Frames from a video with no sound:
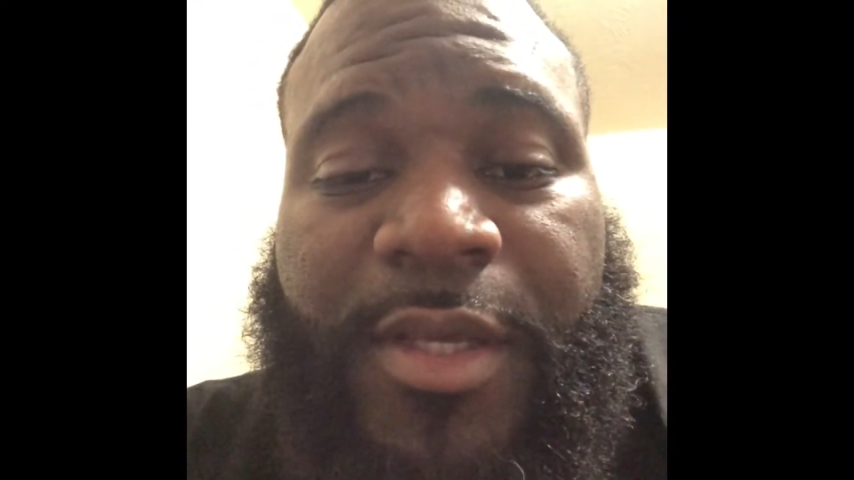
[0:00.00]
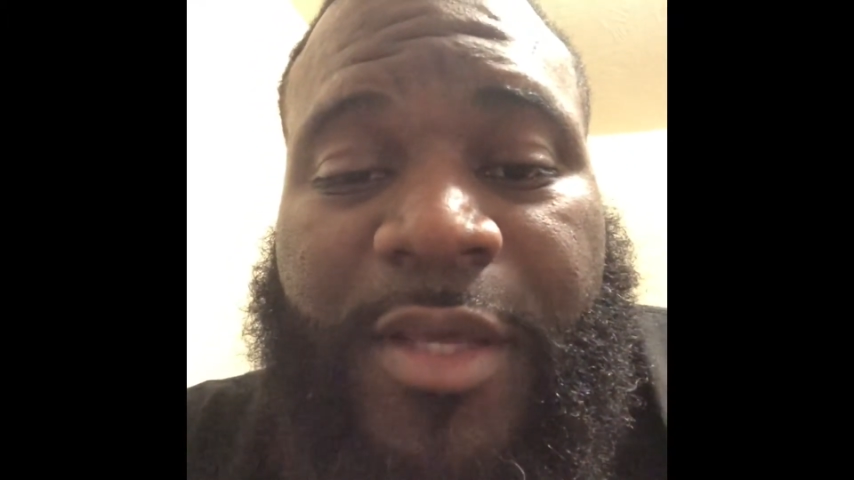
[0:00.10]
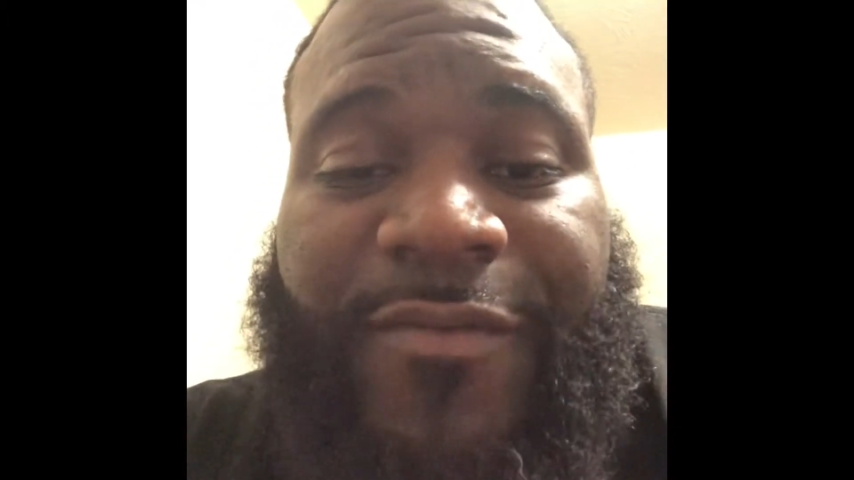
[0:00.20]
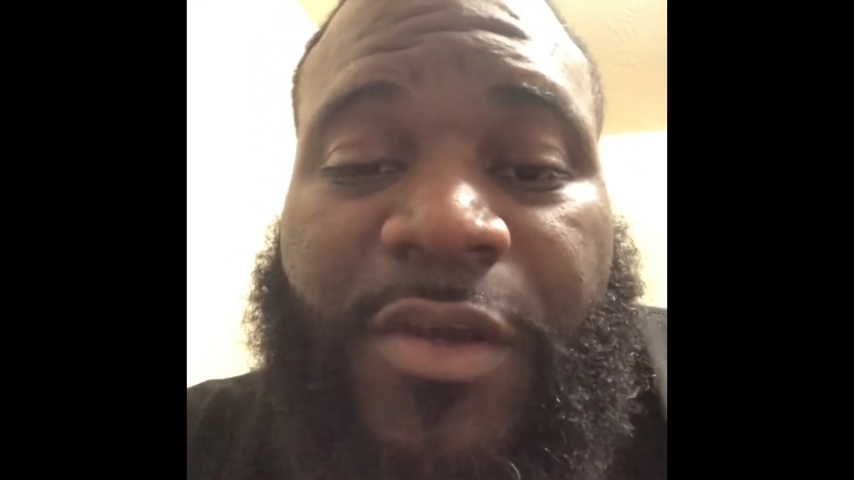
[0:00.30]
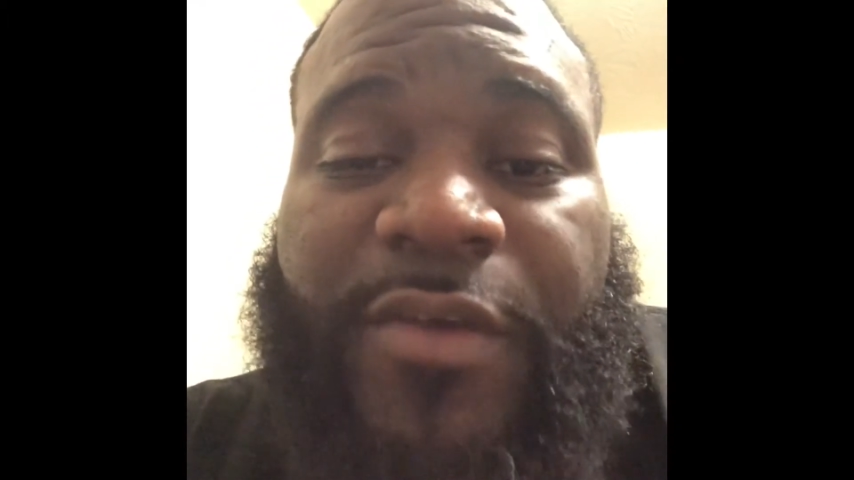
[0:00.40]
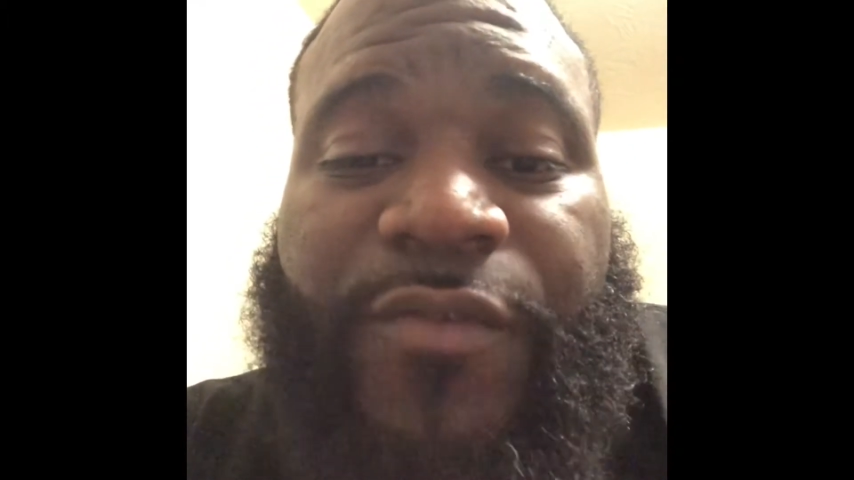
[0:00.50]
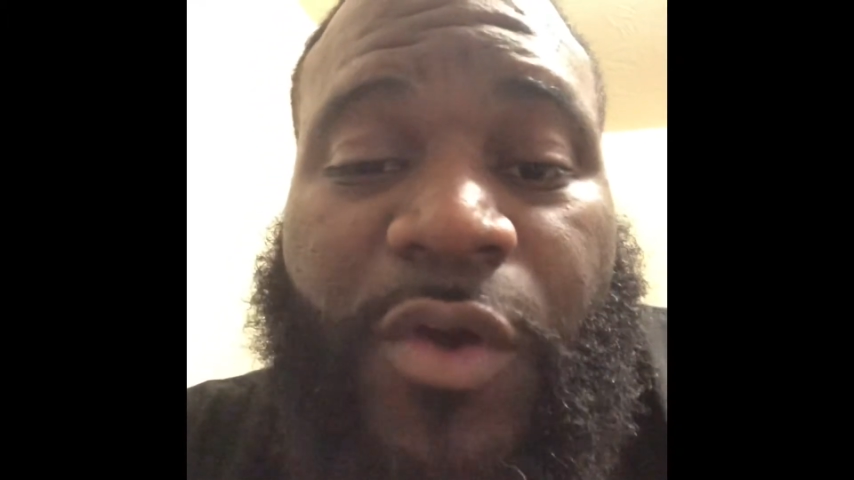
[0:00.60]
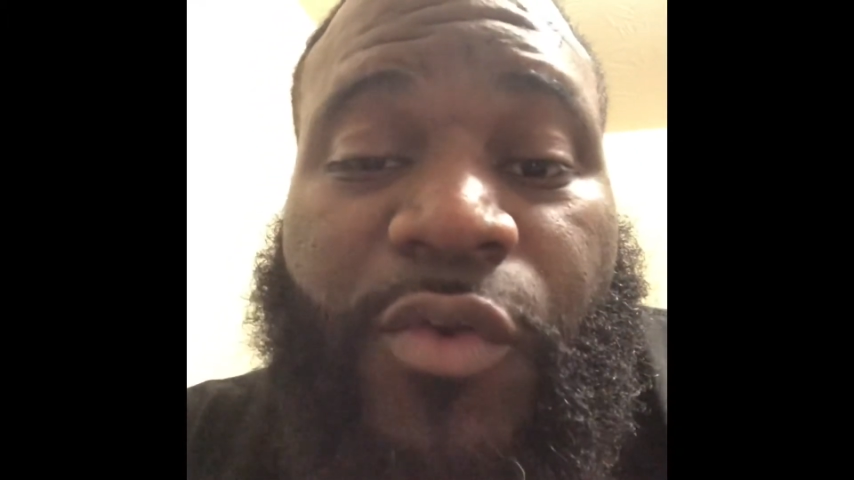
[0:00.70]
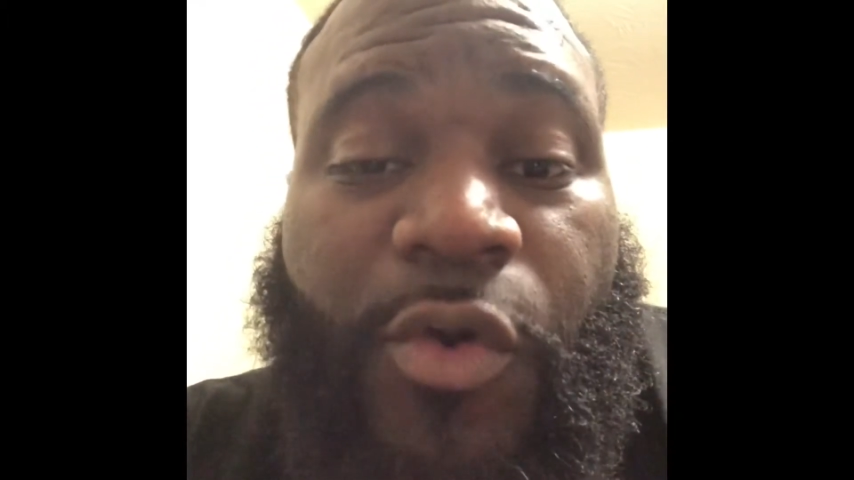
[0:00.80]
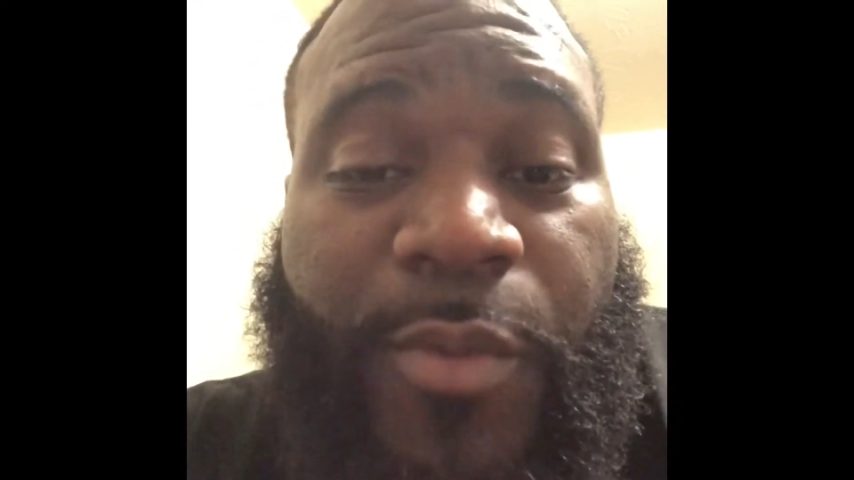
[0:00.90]
if
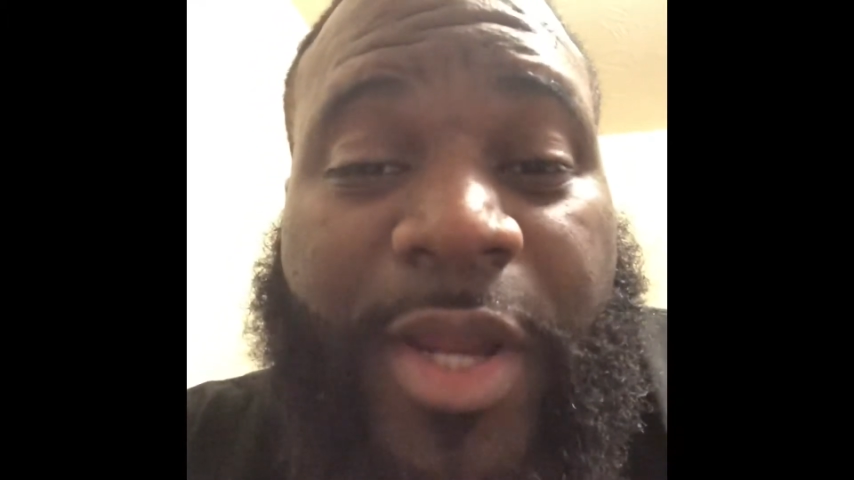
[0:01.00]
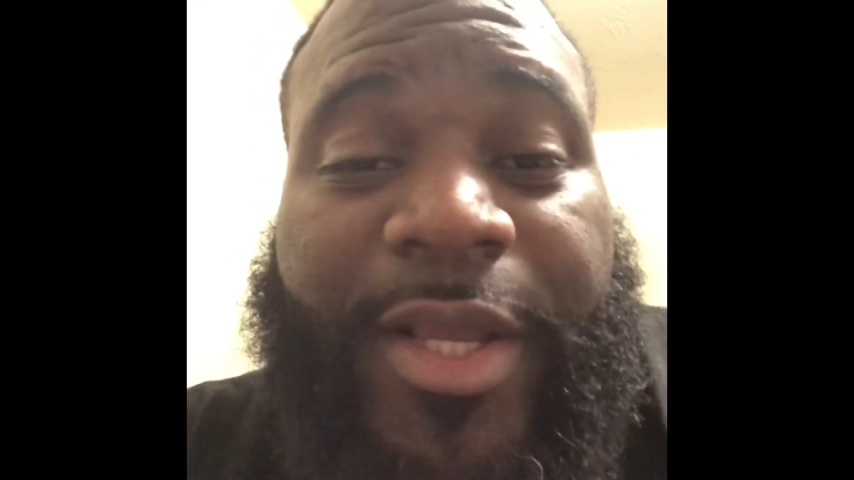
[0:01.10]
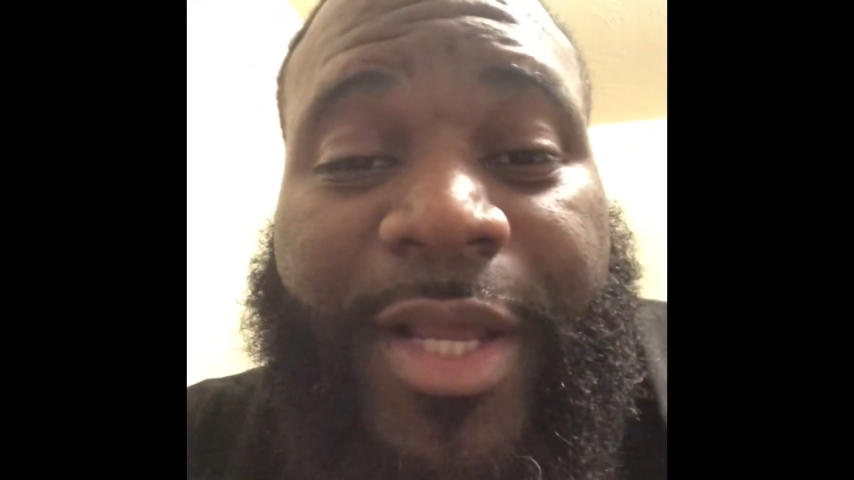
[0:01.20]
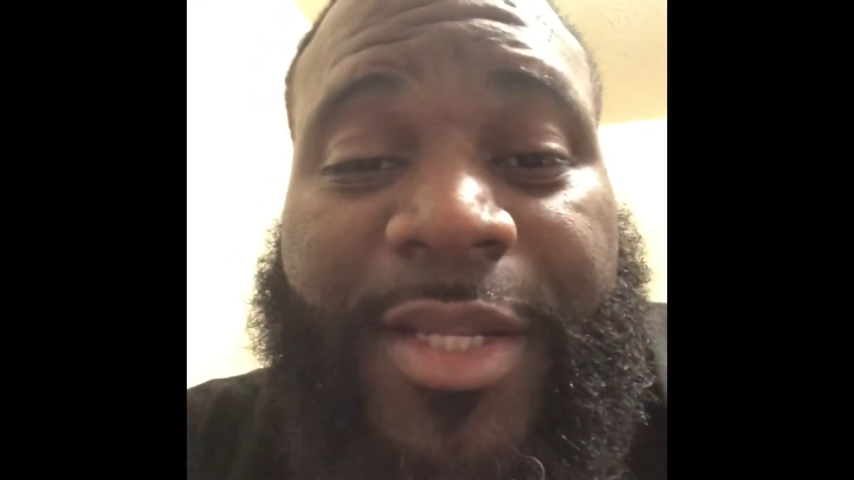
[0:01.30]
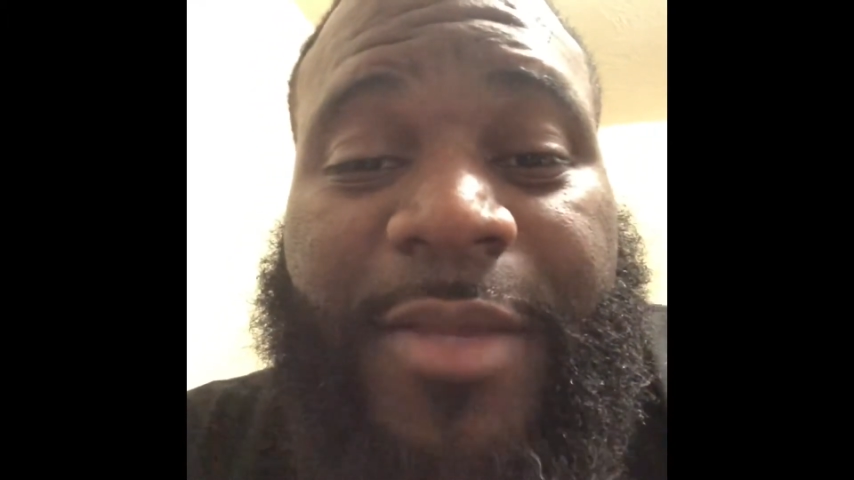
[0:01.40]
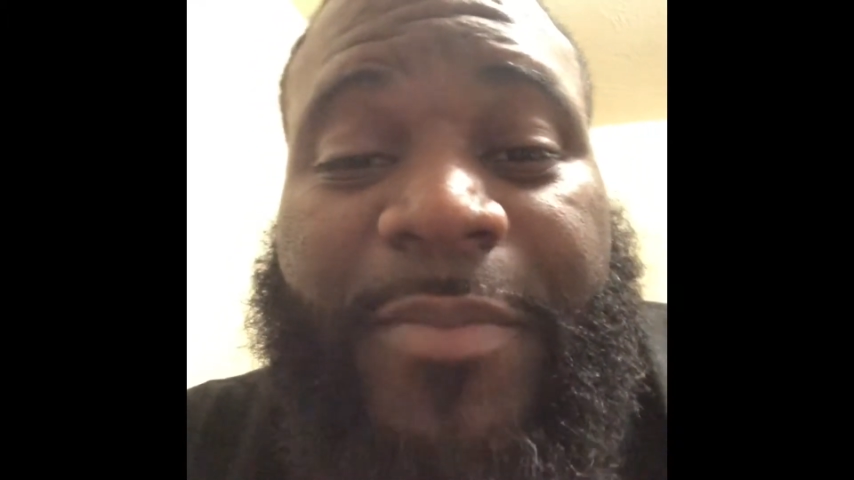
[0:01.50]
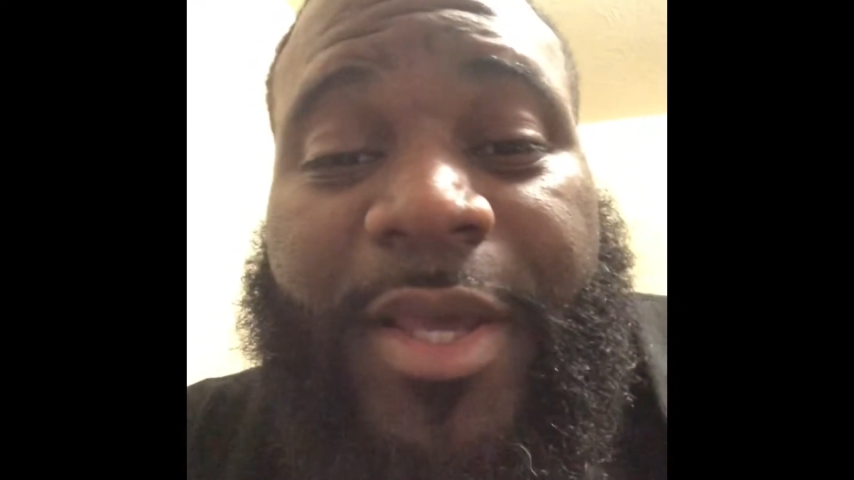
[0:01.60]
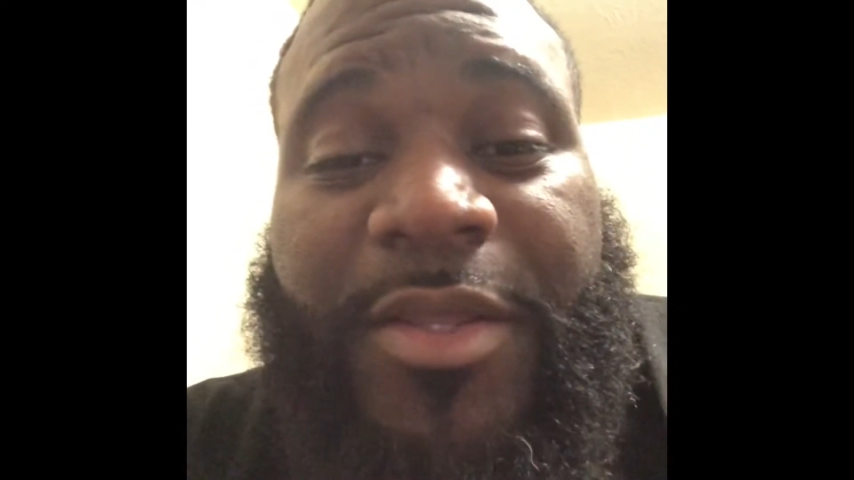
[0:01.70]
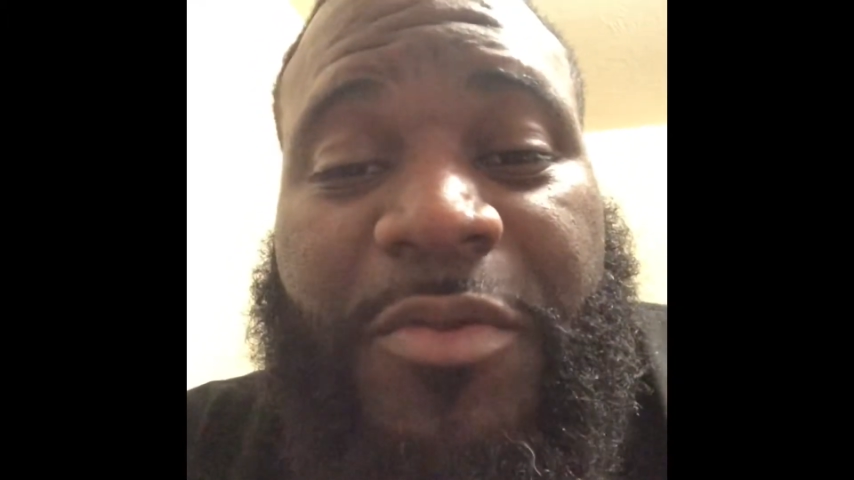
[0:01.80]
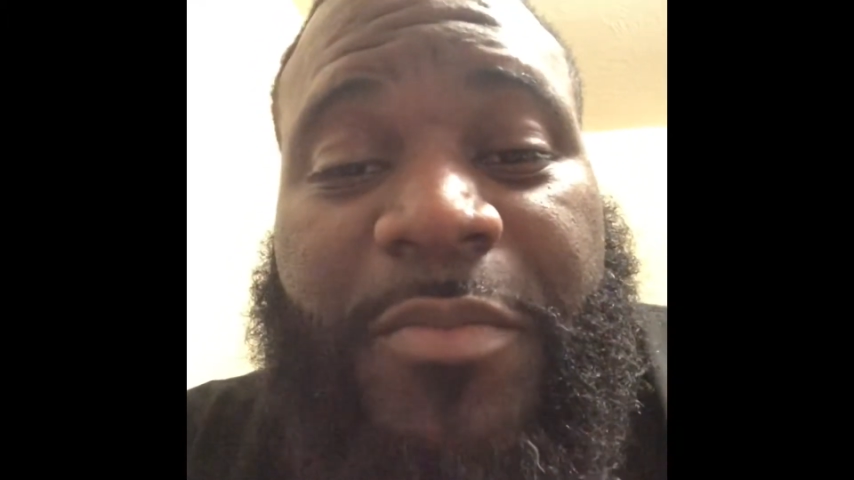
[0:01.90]
don't nobody got their back,